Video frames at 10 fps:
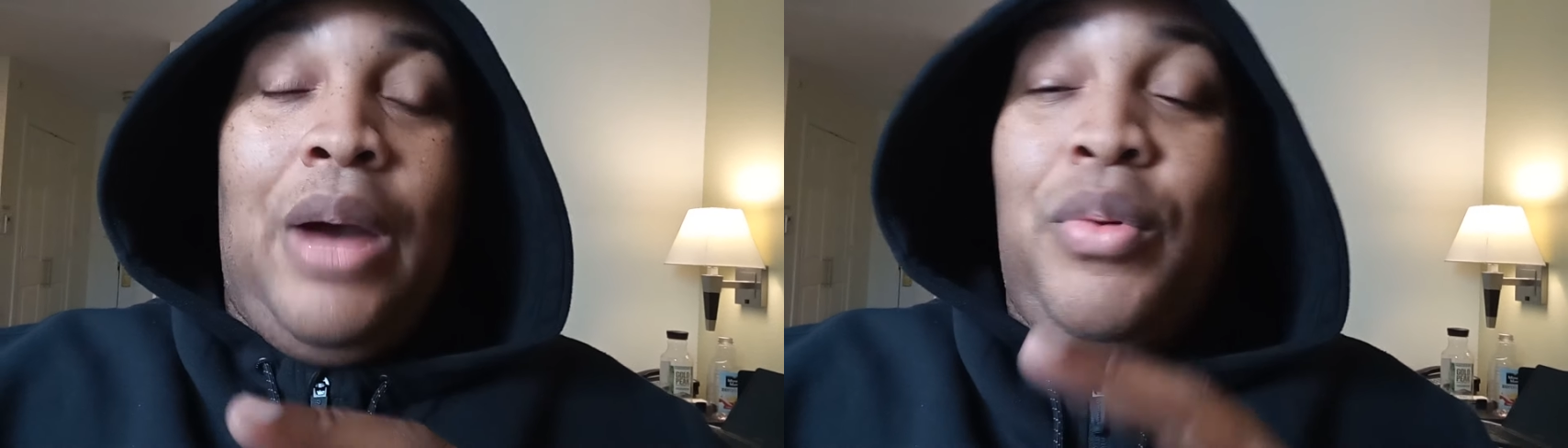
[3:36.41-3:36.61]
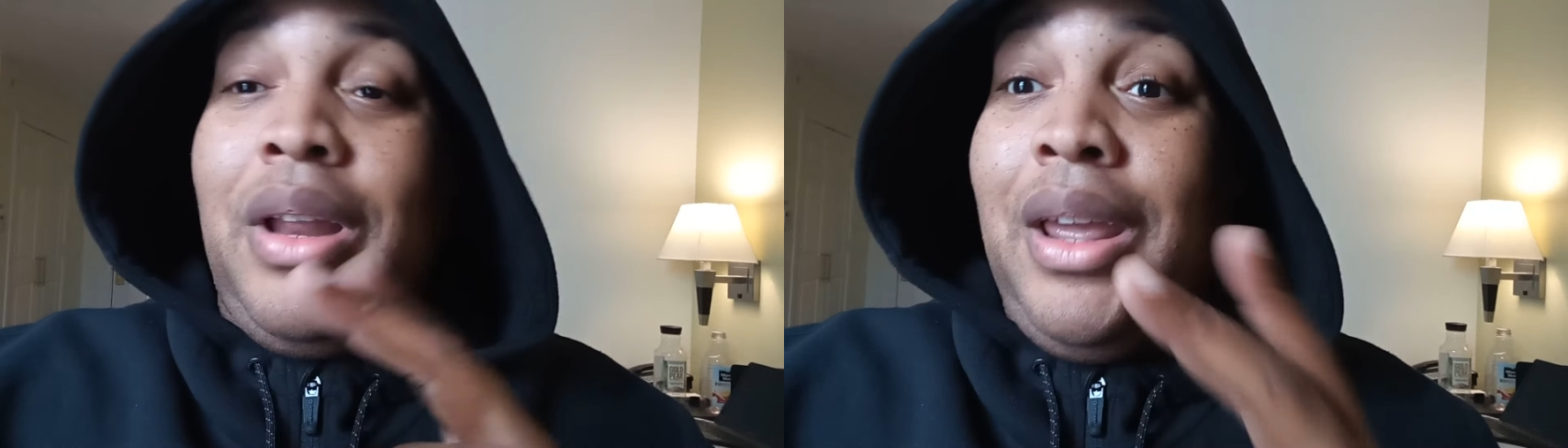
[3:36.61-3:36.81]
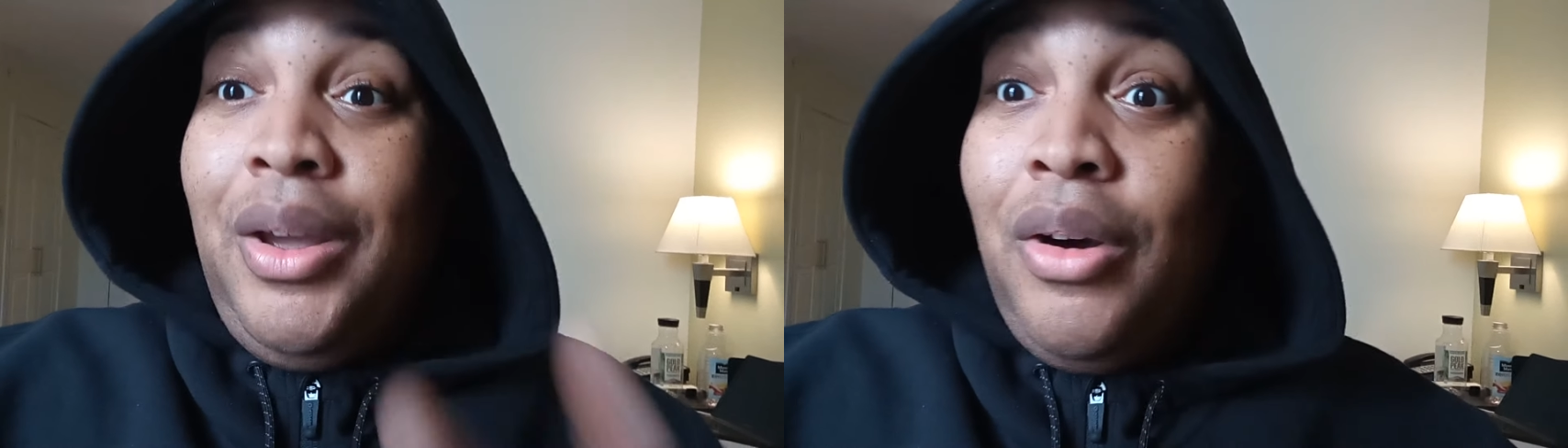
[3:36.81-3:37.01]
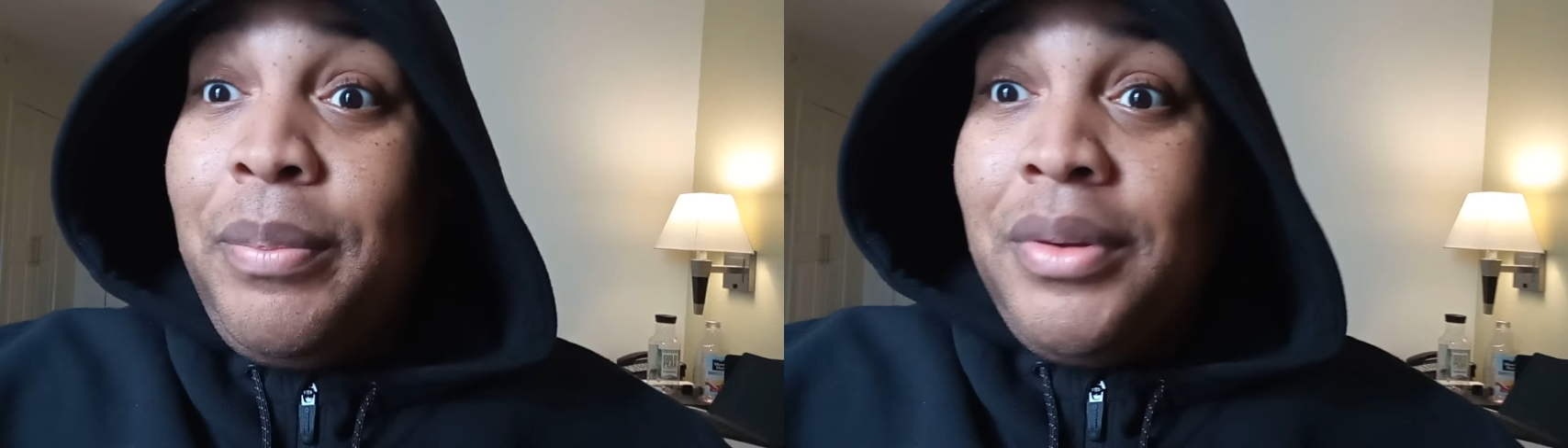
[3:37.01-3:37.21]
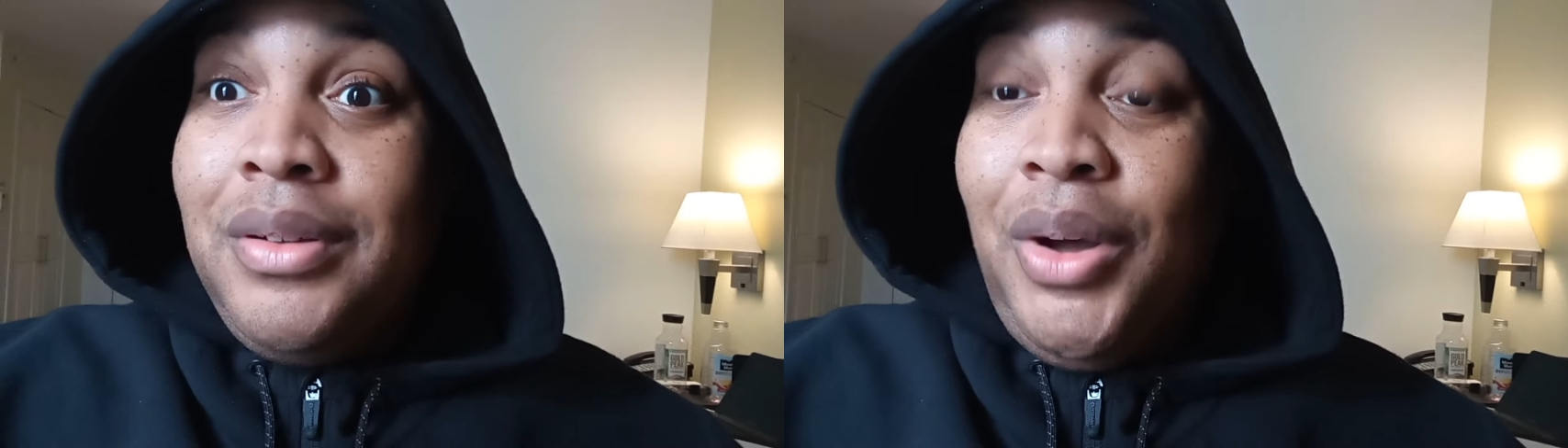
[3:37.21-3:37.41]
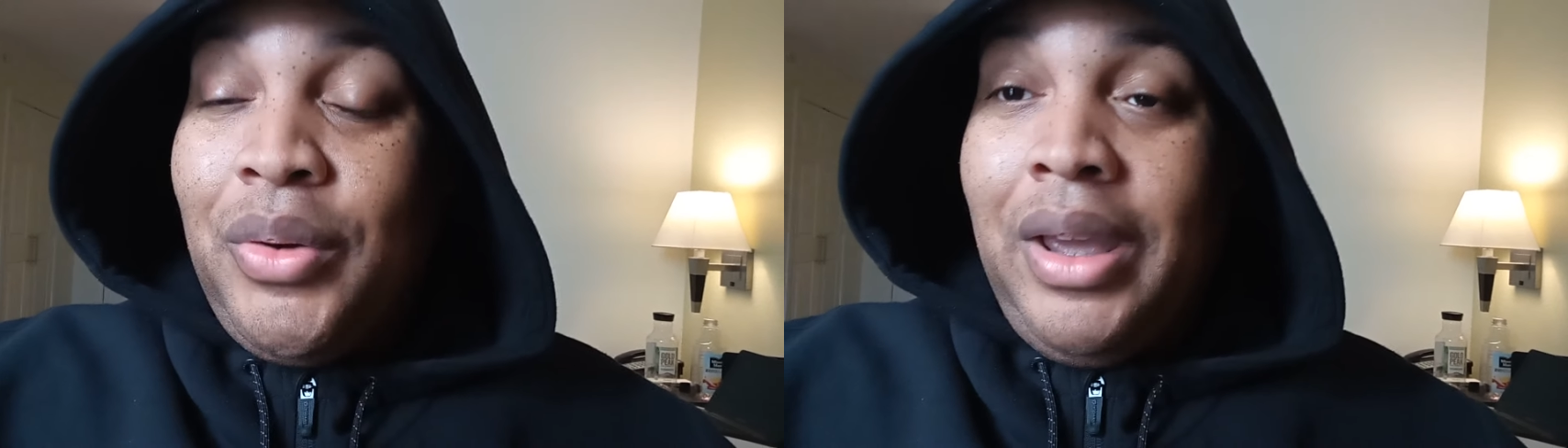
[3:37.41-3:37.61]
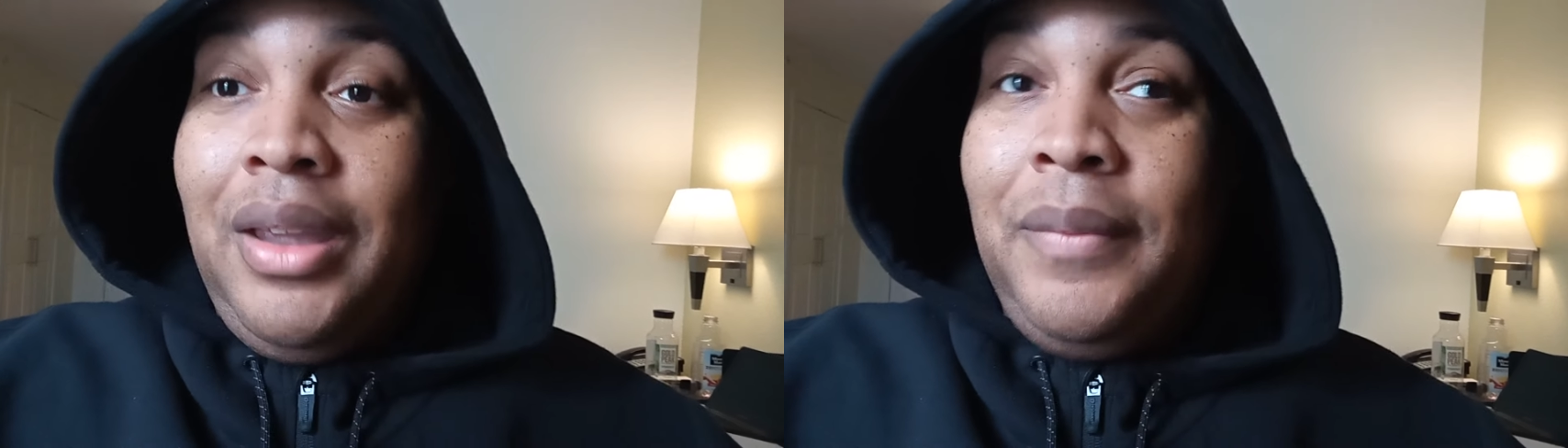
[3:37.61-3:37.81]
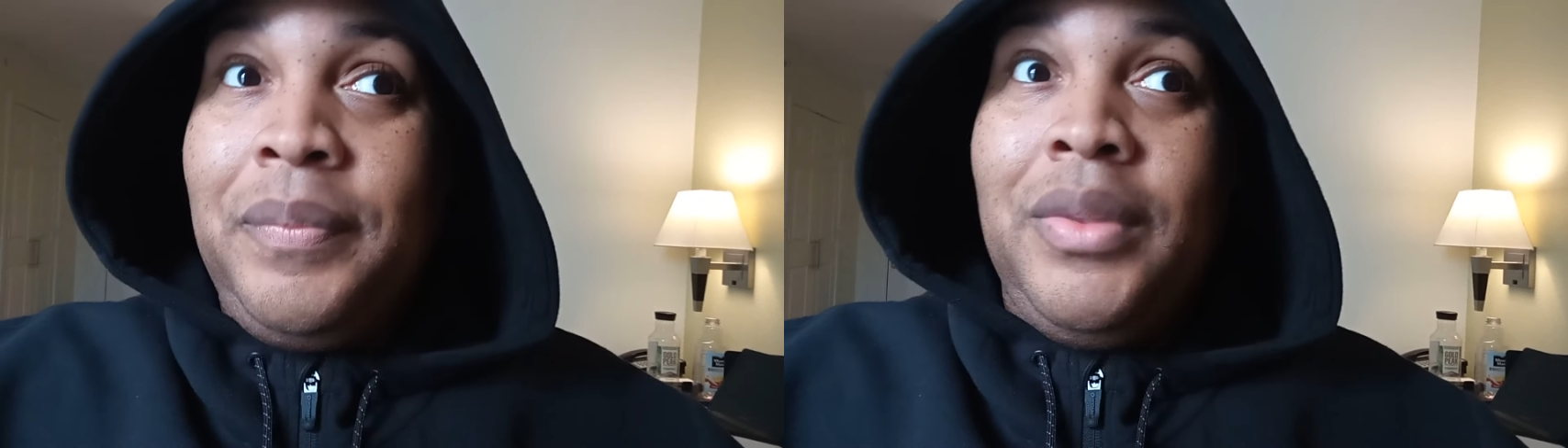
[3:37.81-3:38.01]
I wanna help.
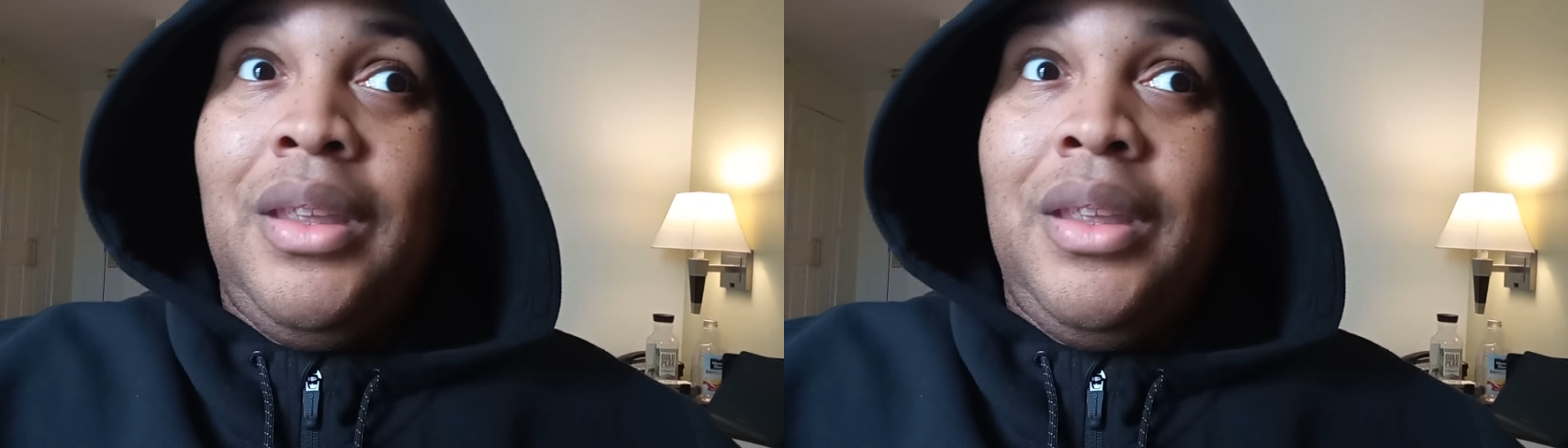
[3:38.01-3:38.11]
Okay.